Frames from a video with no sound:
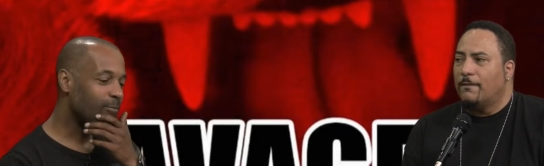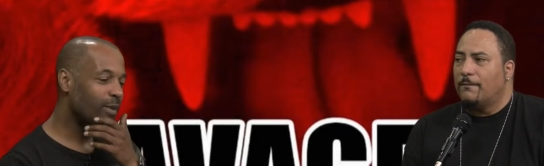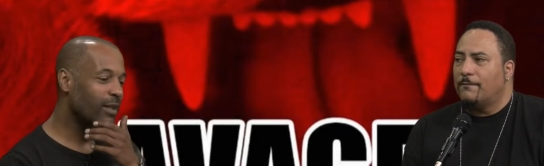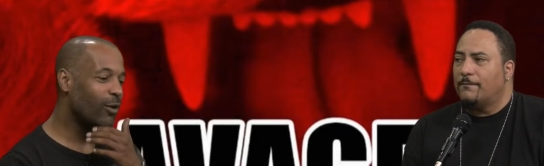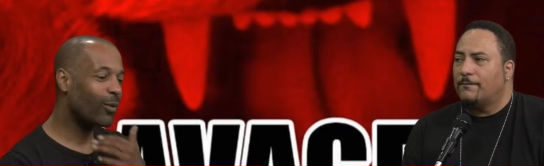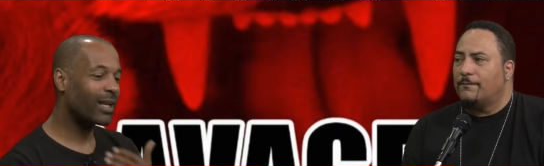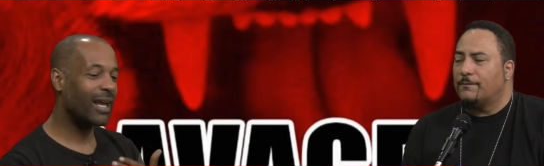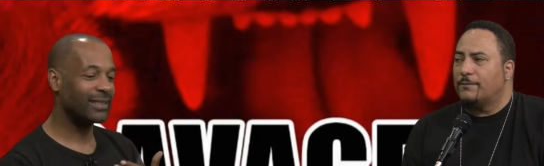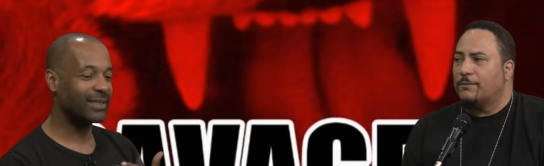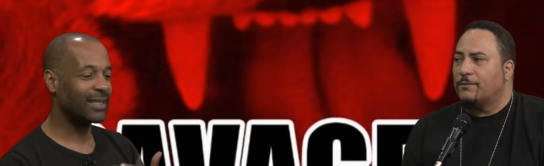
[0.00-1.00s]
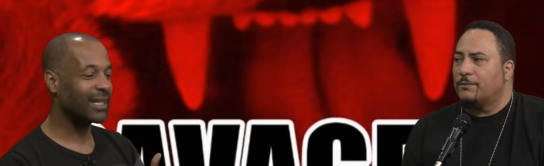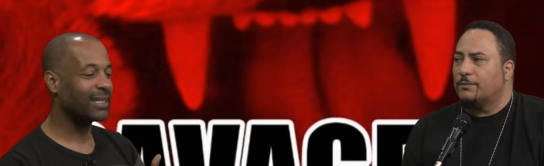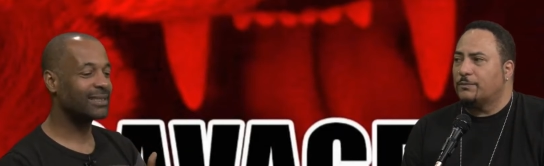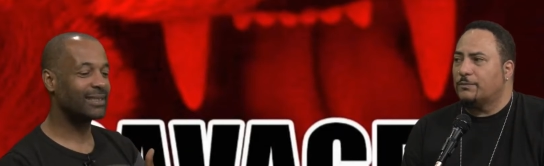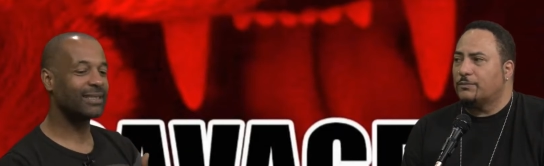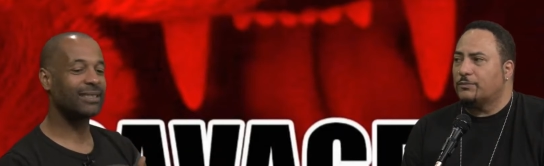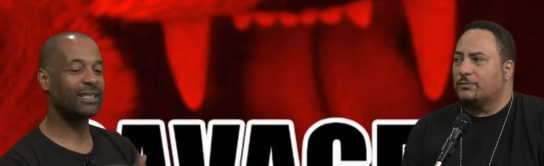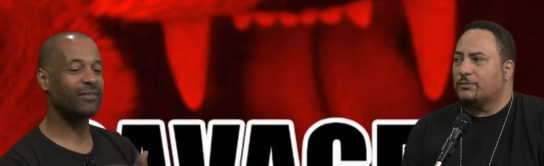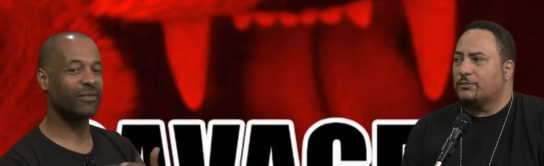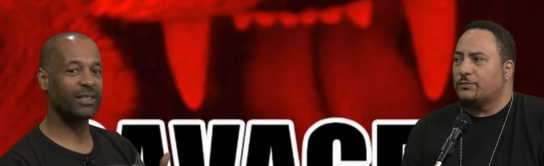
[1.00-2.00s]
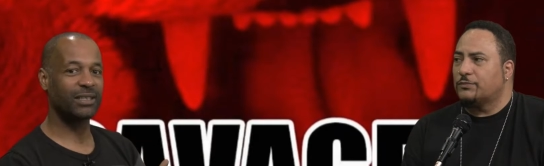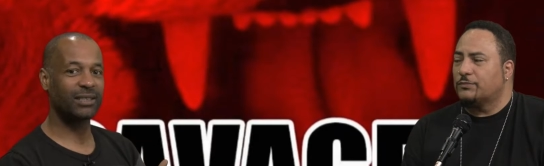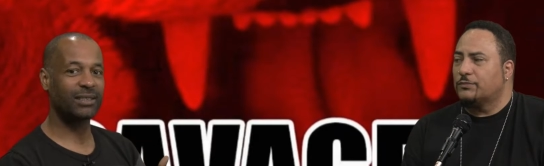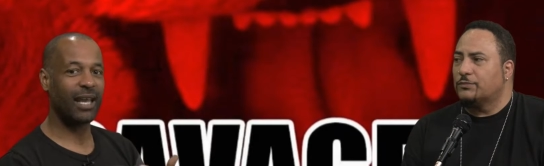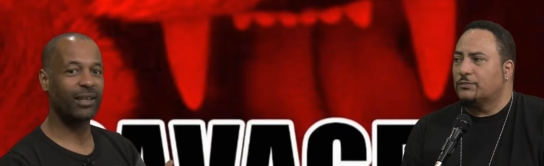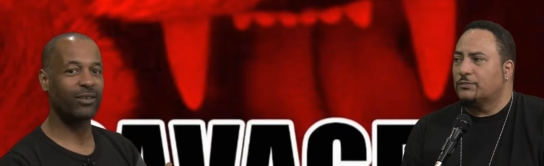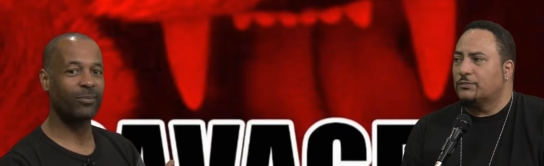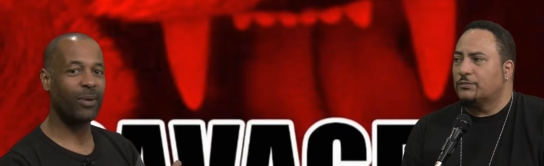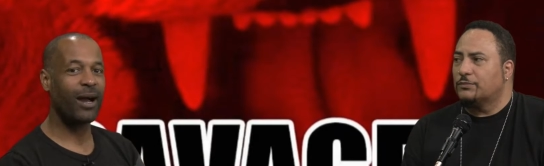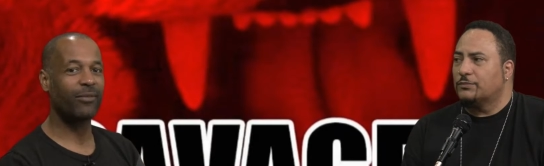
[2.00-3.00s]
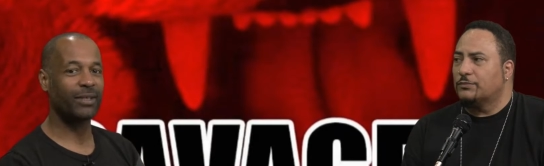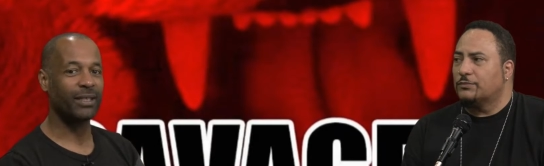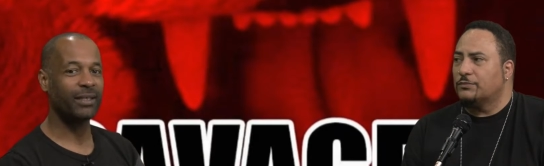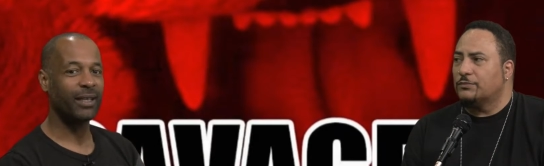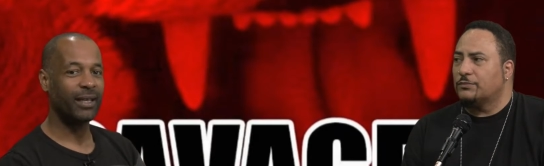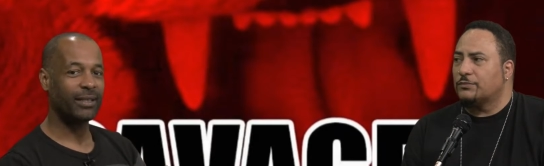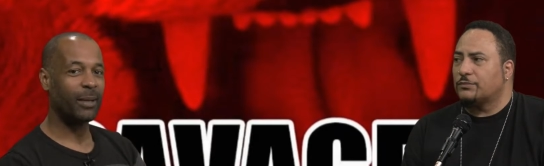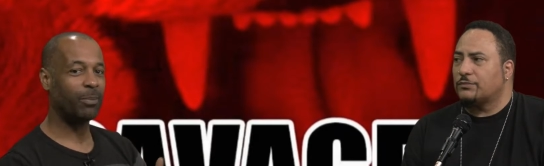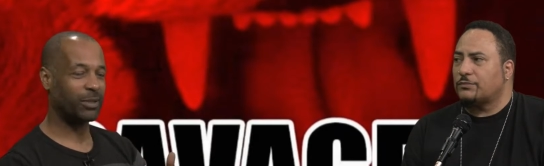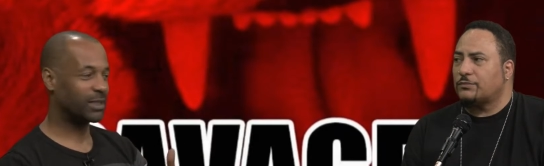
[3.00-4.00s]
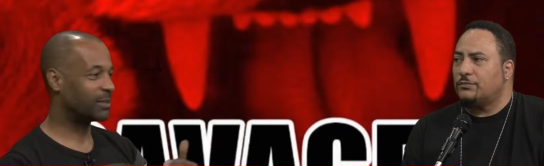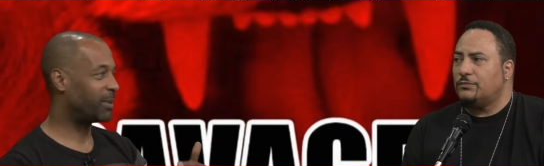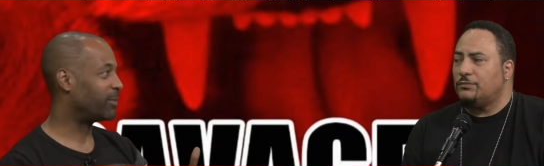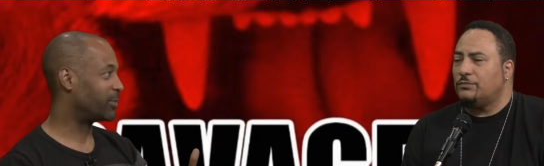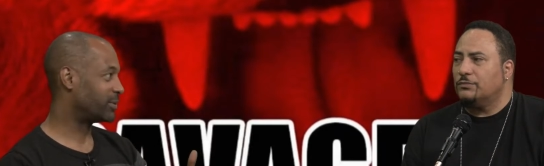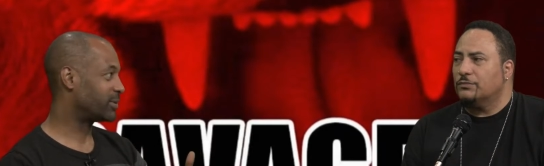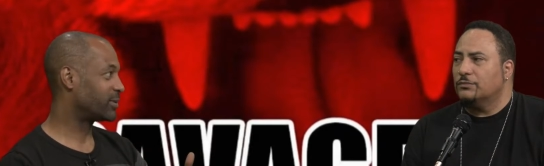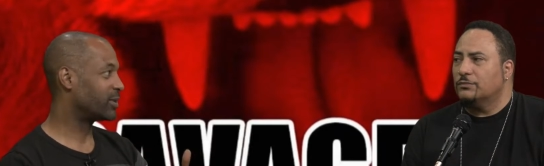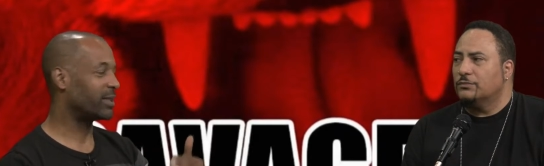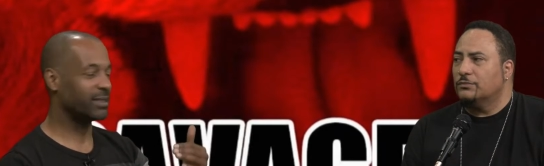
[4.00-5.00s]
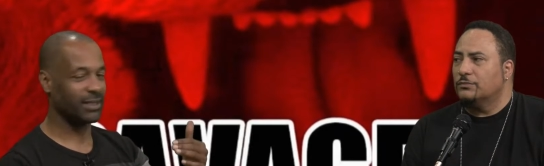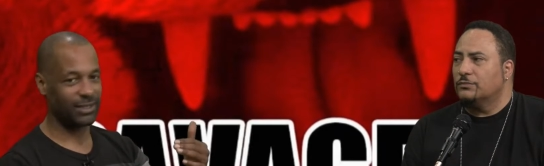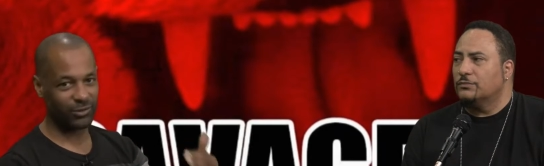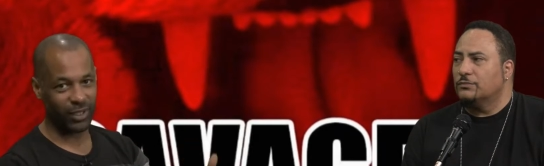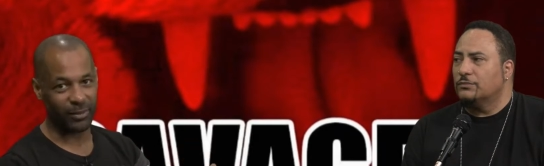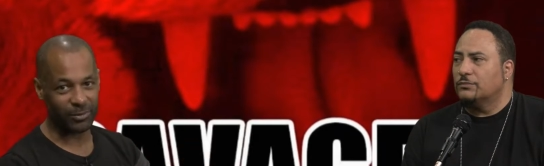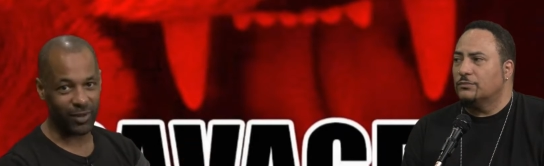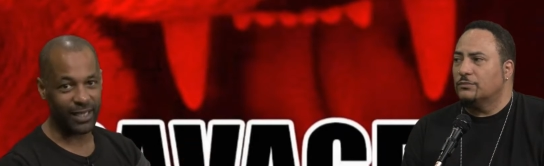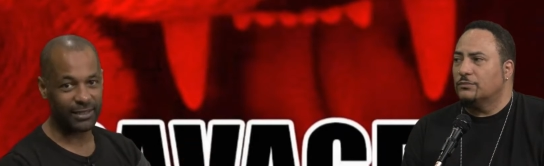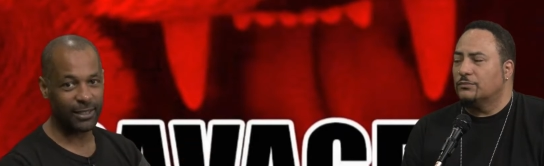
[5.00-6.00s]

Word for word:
Speaker 1: you're realizing that it's just this vicious cycle of poverty that pushes people to these extremes, right?